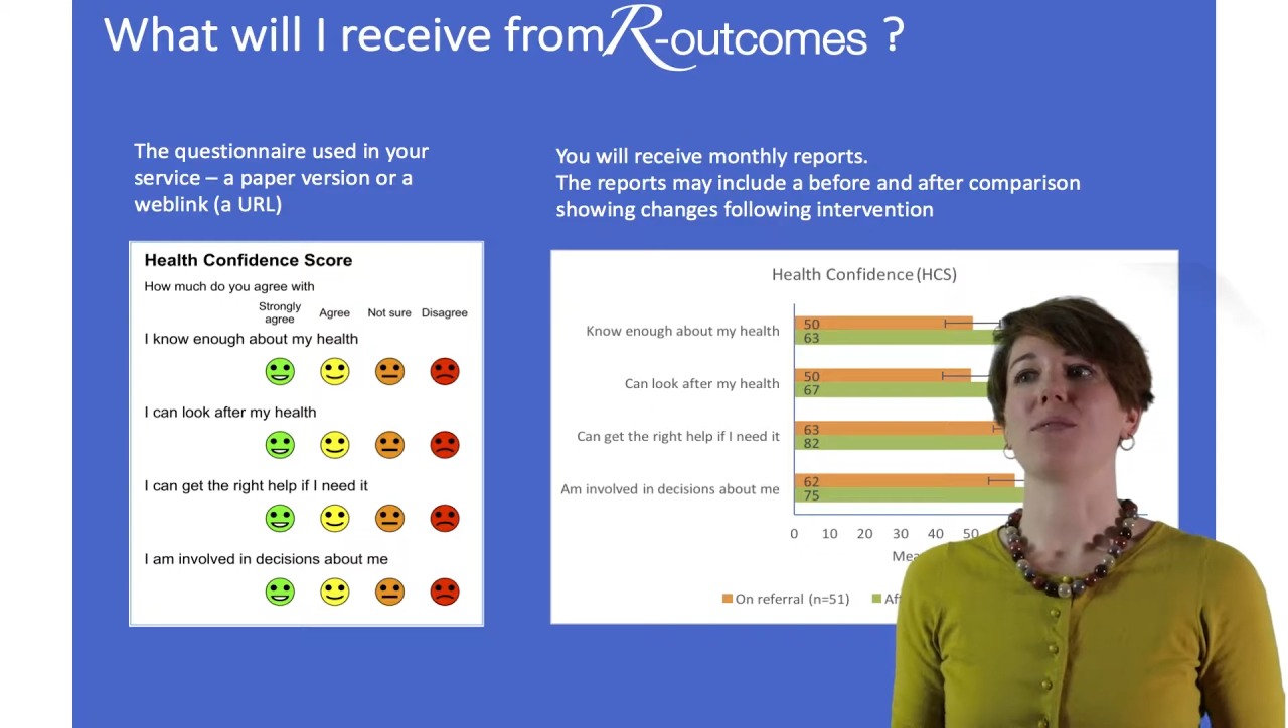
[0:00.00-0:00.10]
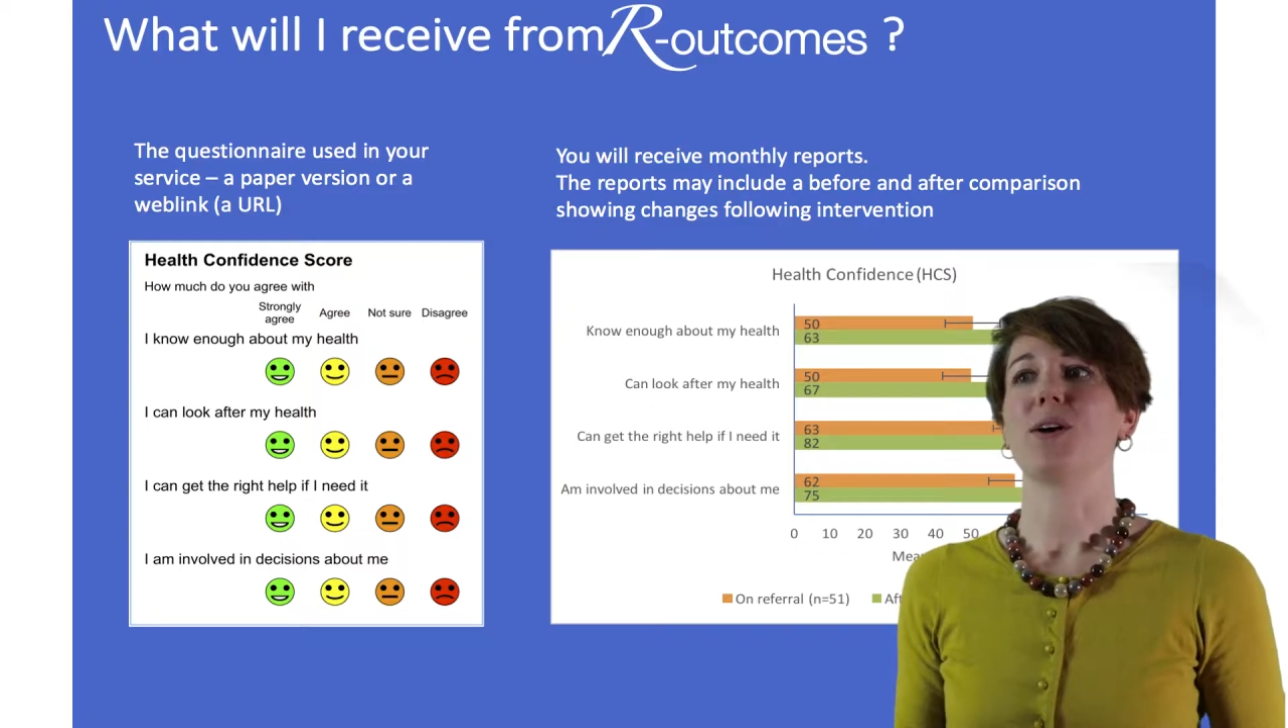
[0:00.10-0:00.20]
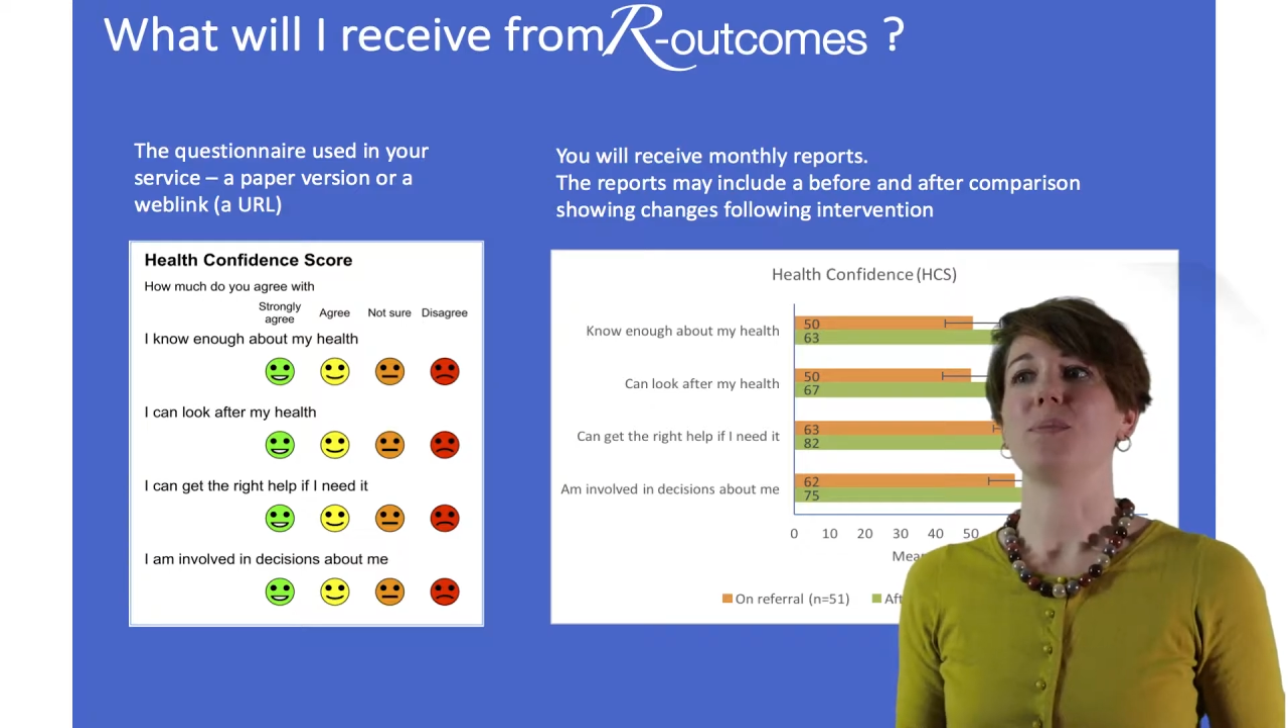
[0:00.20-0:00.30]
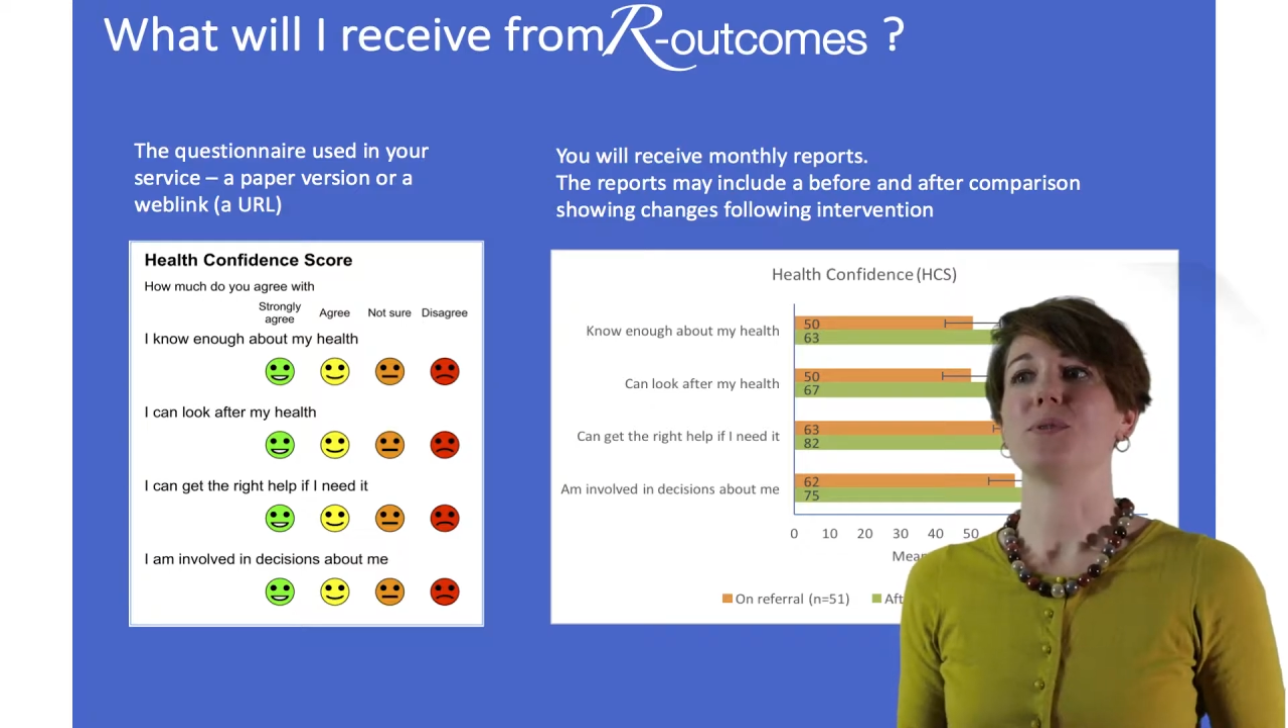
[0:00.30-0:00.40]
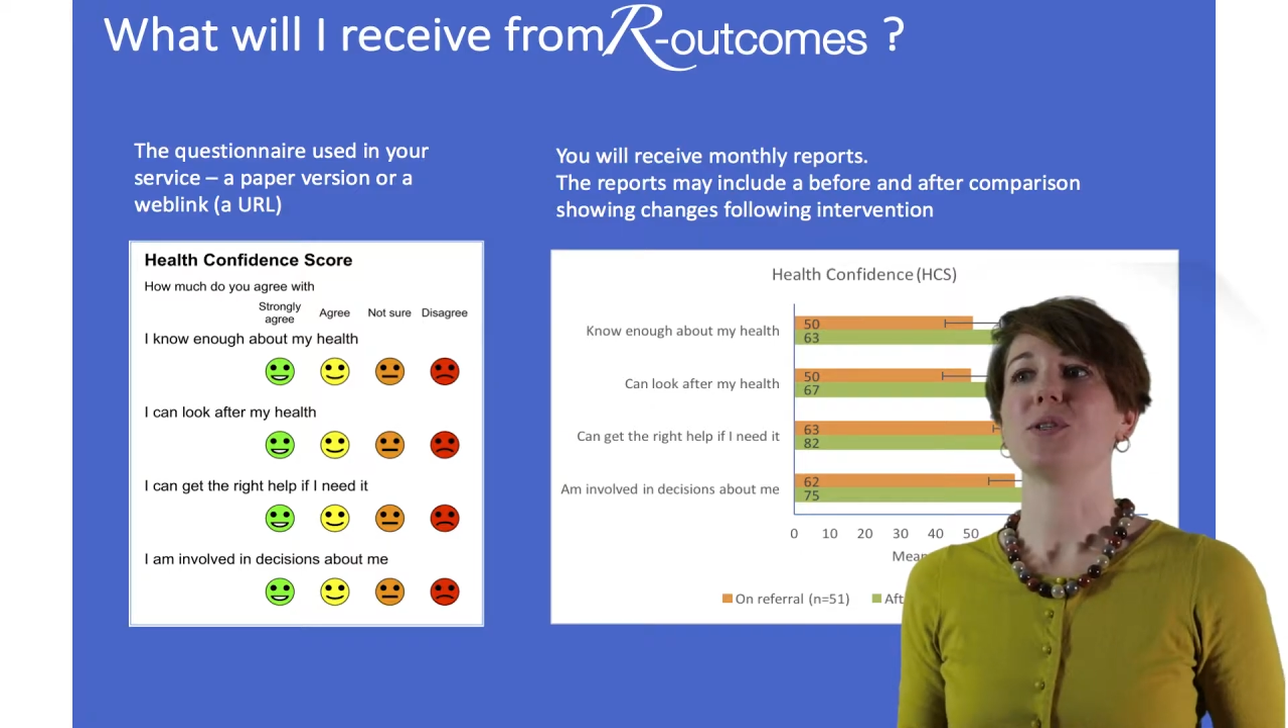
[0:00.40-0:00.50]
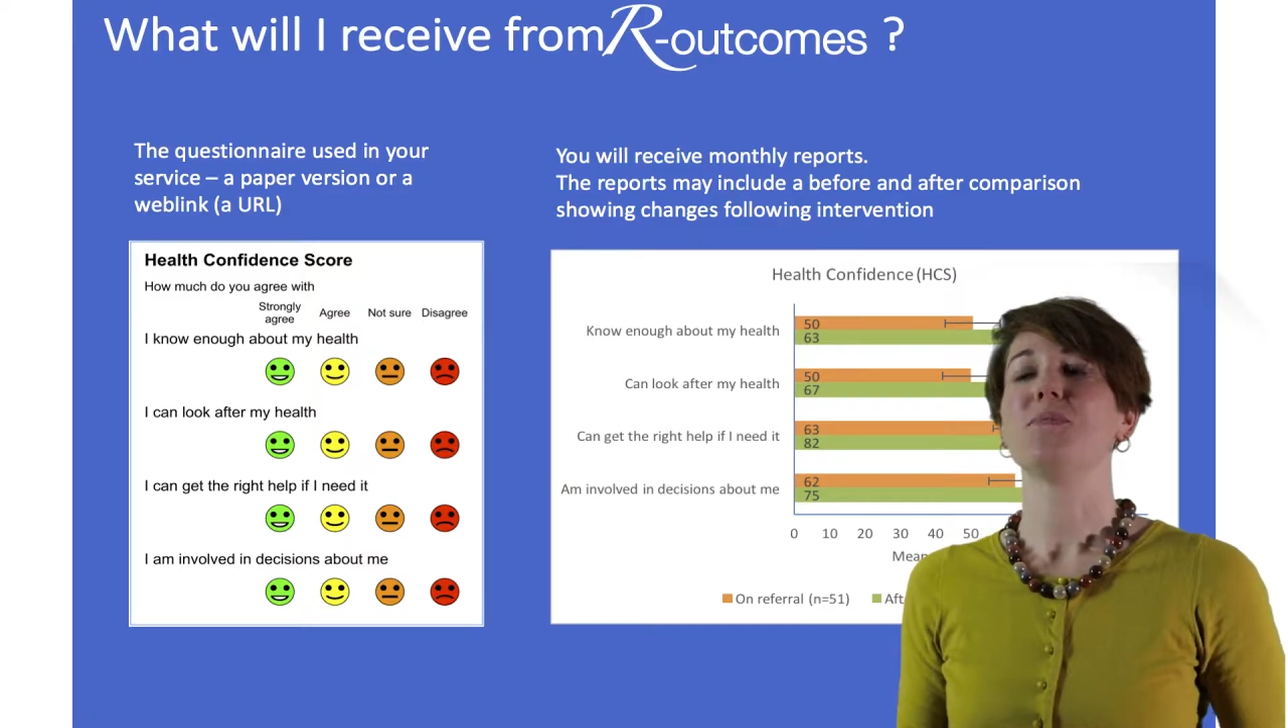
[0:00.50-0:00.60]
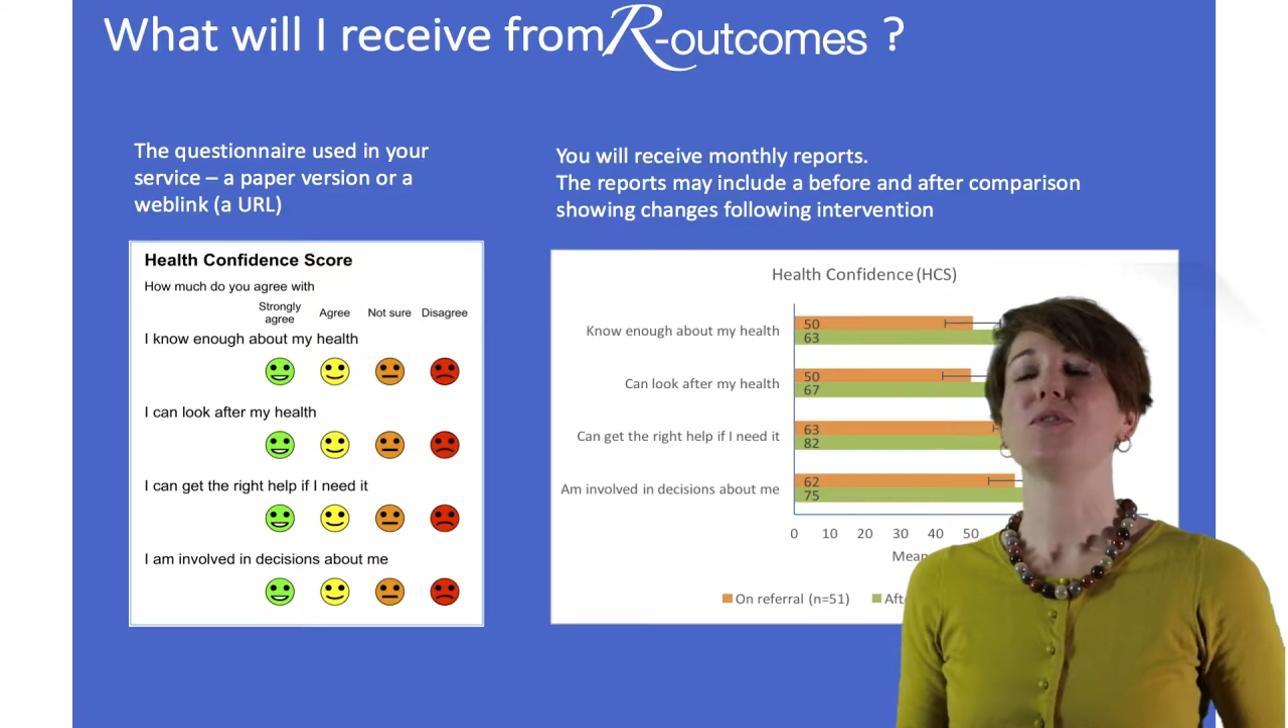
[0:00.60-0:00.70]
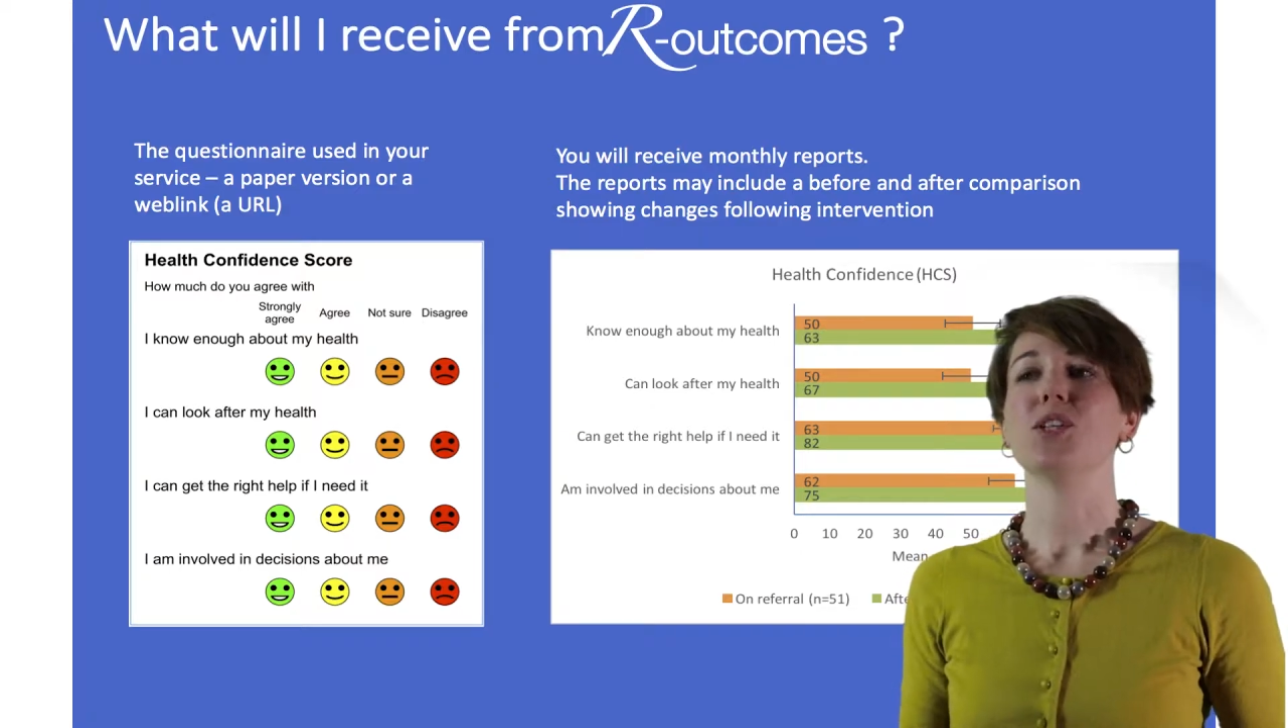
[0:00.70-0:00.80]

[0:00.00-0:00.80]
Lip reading: Outcomes?